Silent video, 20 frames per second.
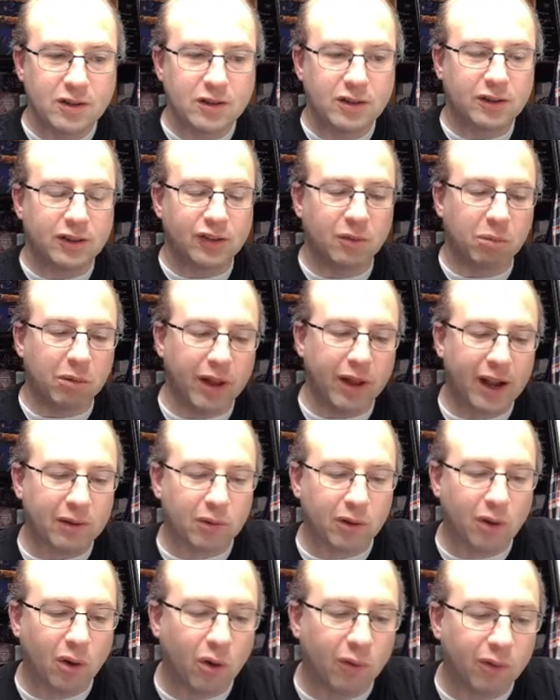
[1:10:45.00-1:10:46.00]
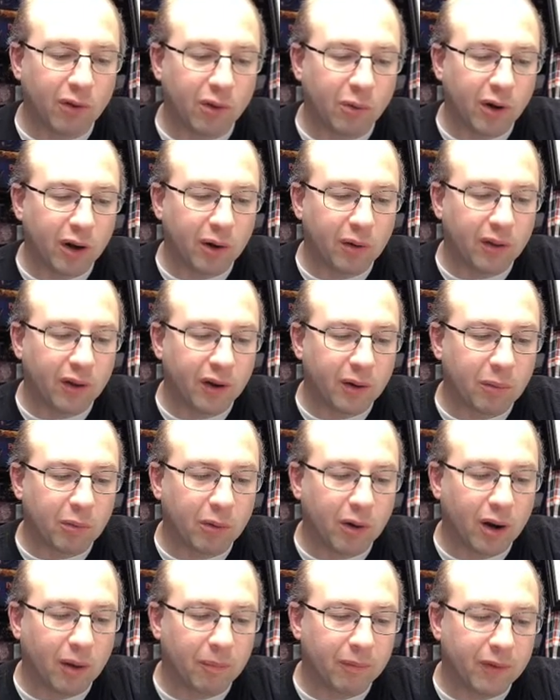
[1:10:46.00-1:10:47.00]
The black will go over the red without any
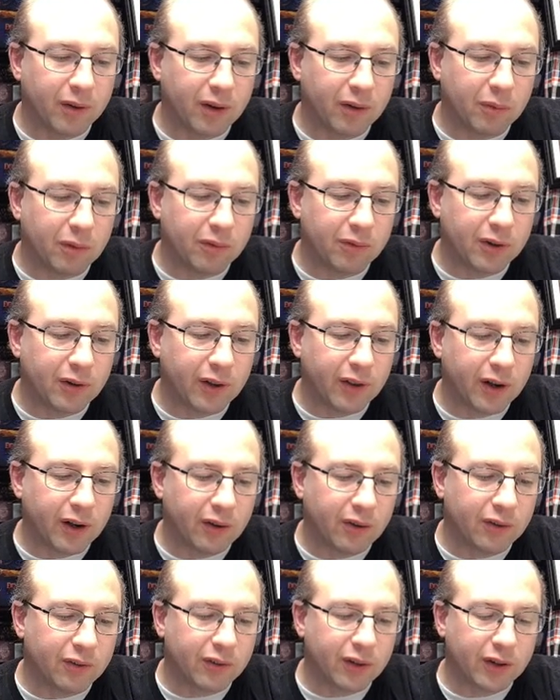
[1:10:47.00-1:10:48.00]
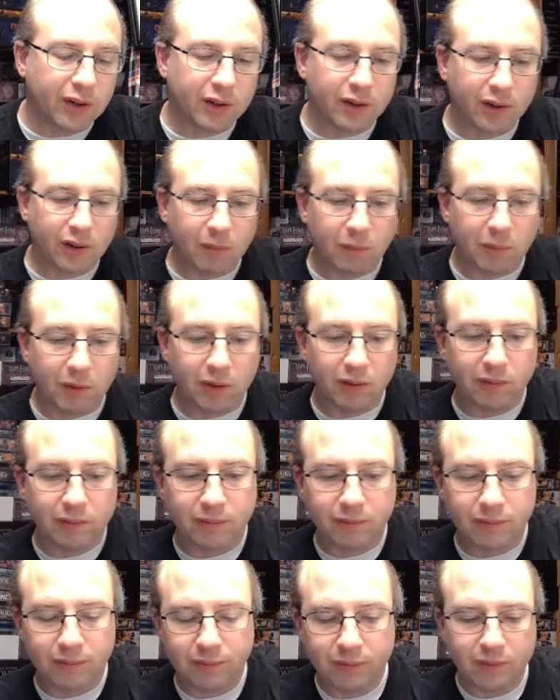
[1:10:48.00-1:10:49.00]
problem, and we'll figure that out in a second here.
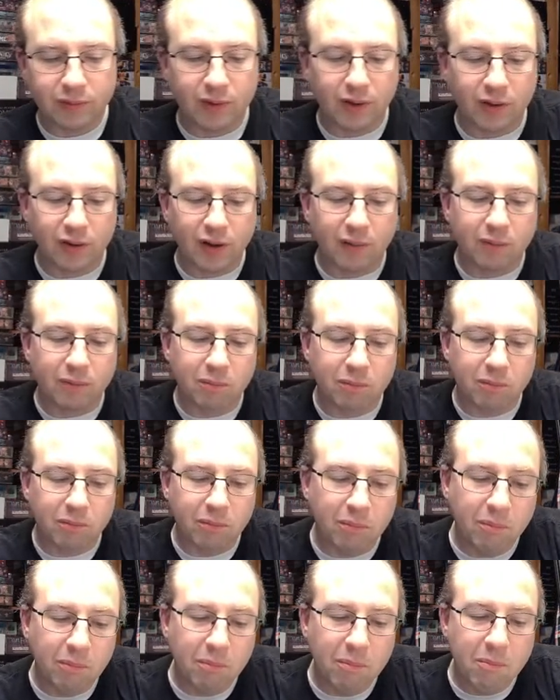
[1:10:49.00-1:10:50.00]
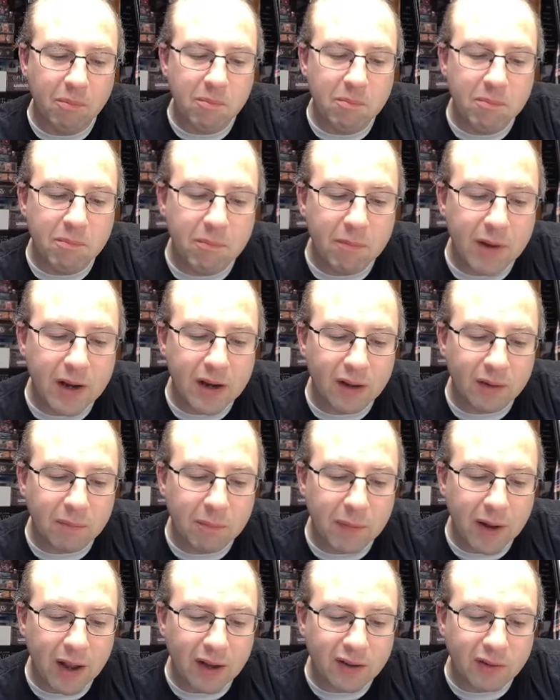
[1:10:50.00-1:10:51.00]
Because I've
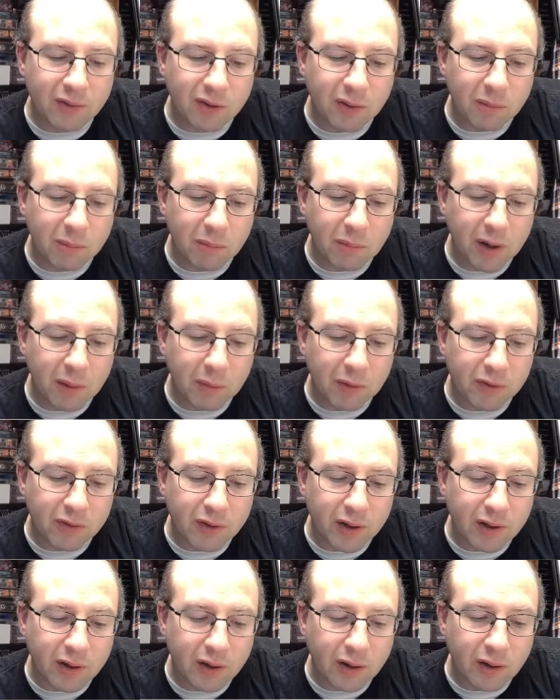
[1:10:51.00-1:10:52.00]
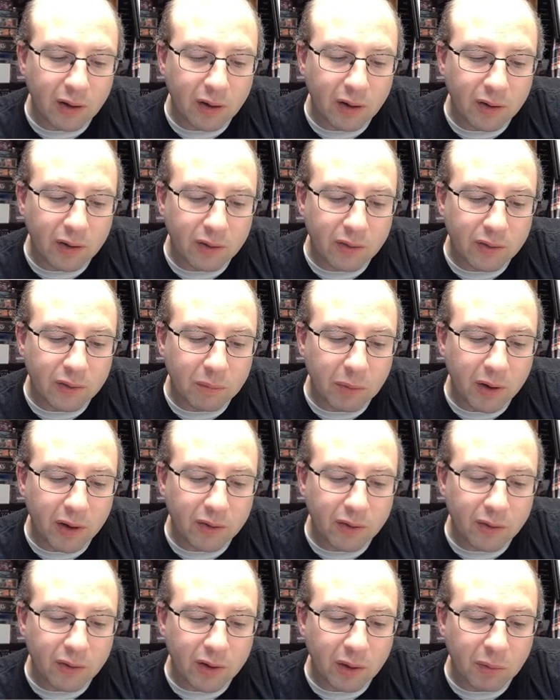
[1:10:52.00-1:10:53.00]
massively made a mistake here on this, but
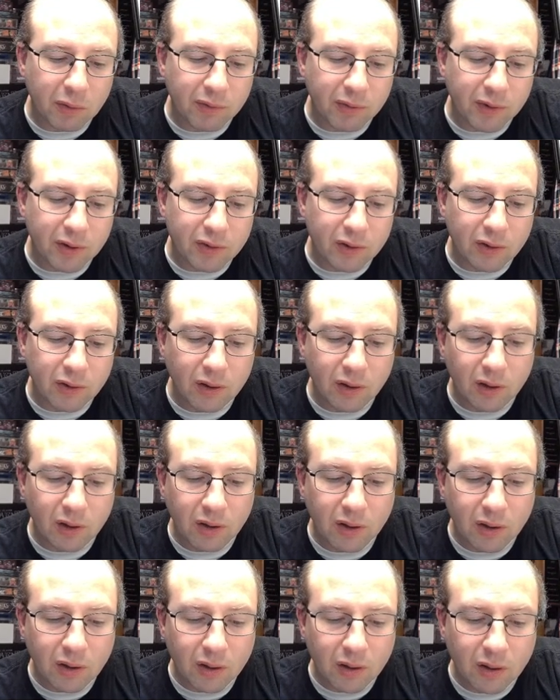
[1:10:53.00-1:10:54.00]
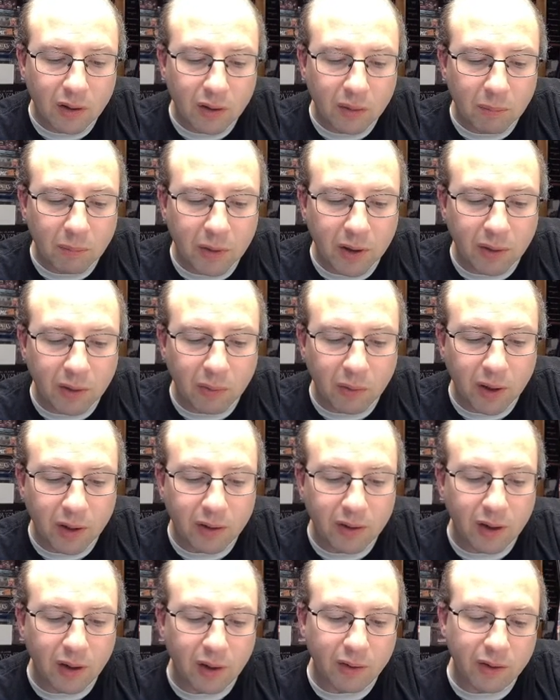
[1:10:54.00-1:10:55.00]
that's okay. We'll fix it. Paint
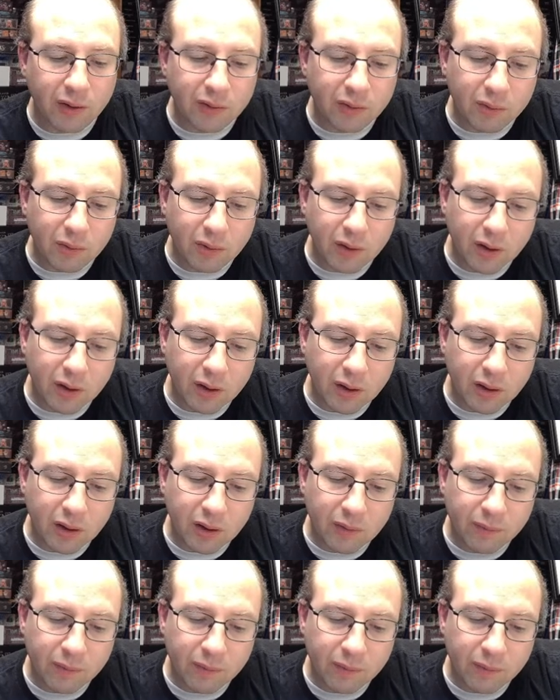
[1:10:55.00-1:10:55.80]
red down this one.